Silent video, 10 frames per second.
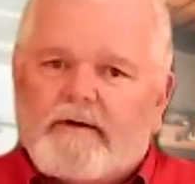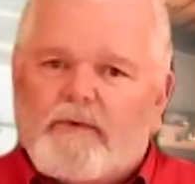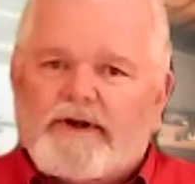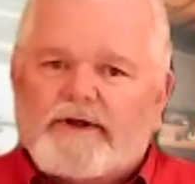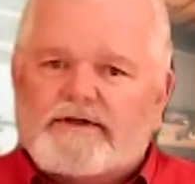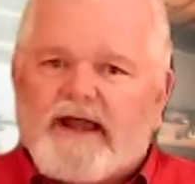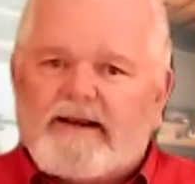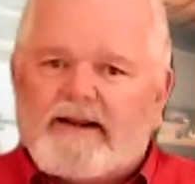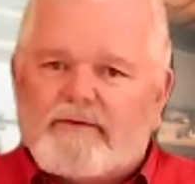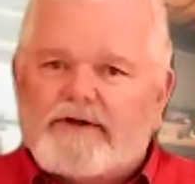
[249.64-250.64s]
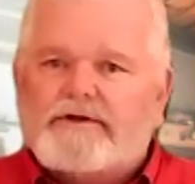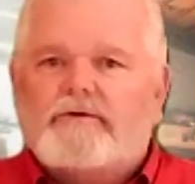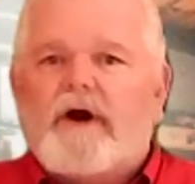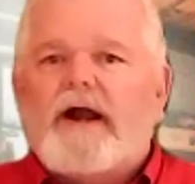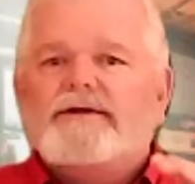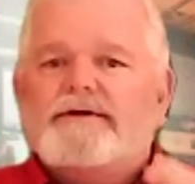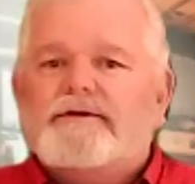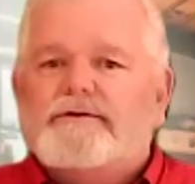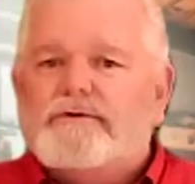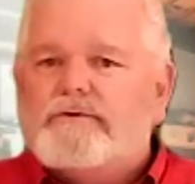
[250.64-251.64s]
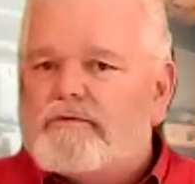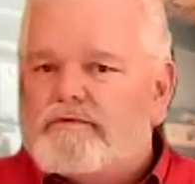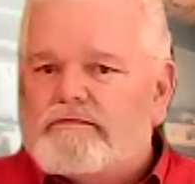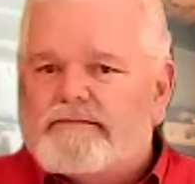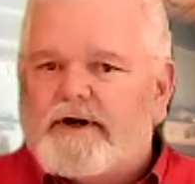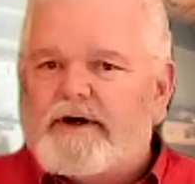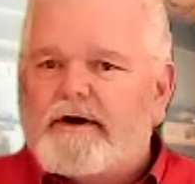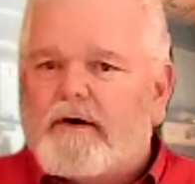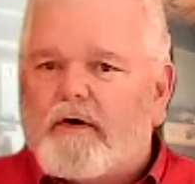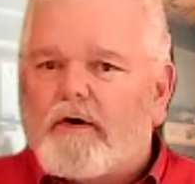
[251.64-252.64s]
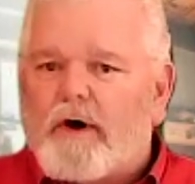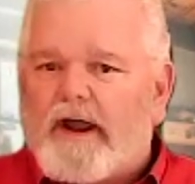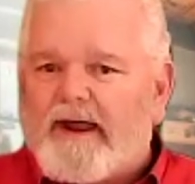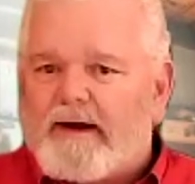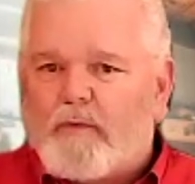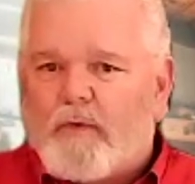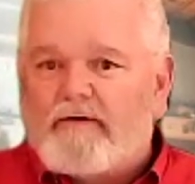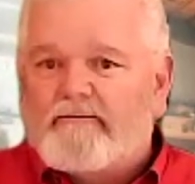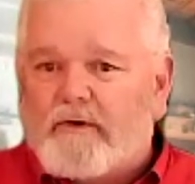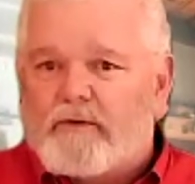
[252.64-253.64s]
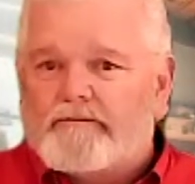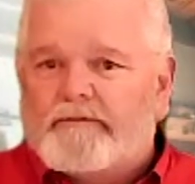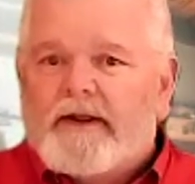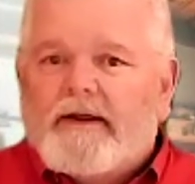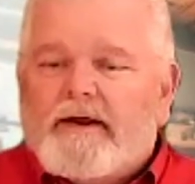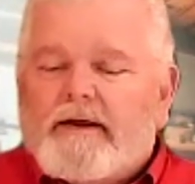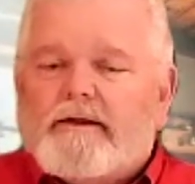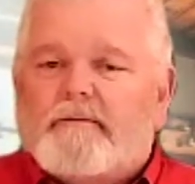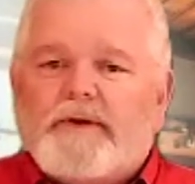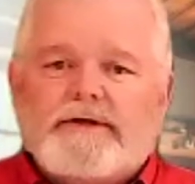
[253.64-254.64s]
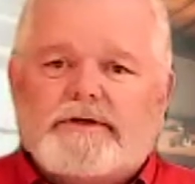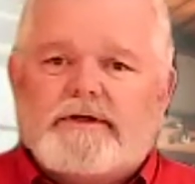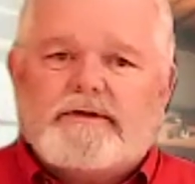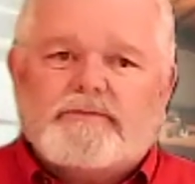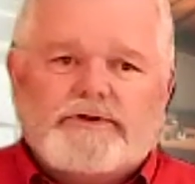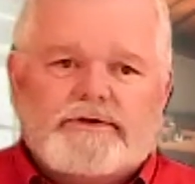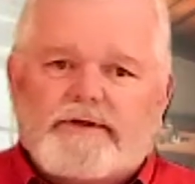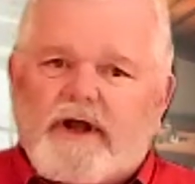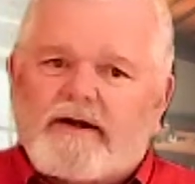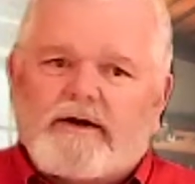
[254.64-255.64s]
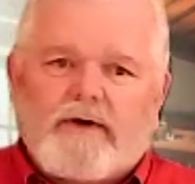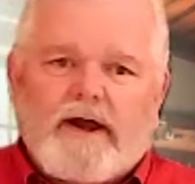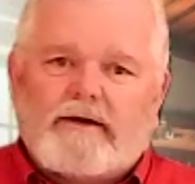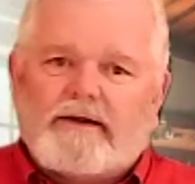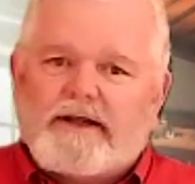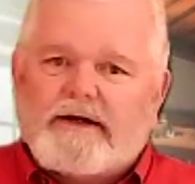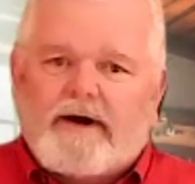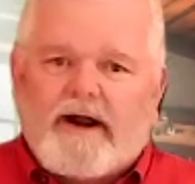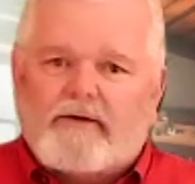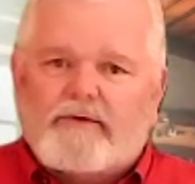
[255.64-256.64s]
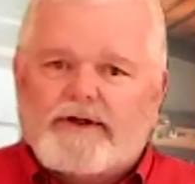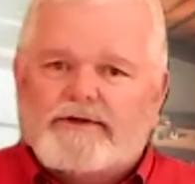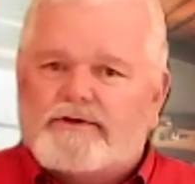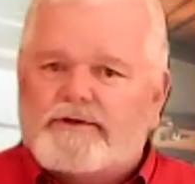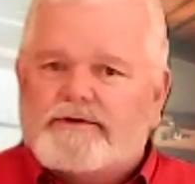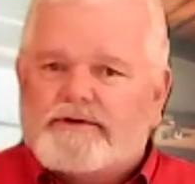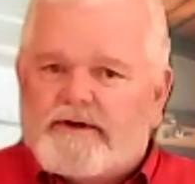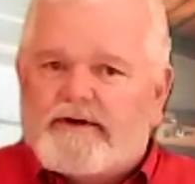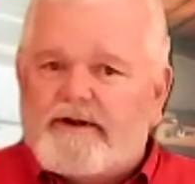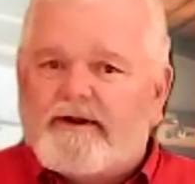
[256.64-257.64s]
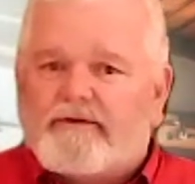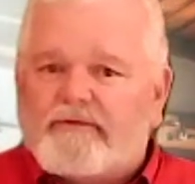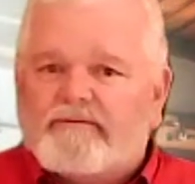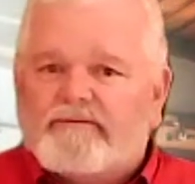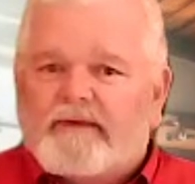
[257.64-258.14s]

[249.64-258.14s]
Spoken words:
When it's slightly rich, it rises to near or at 1 volt. The PCM does not know how lean or how rich, just that it is.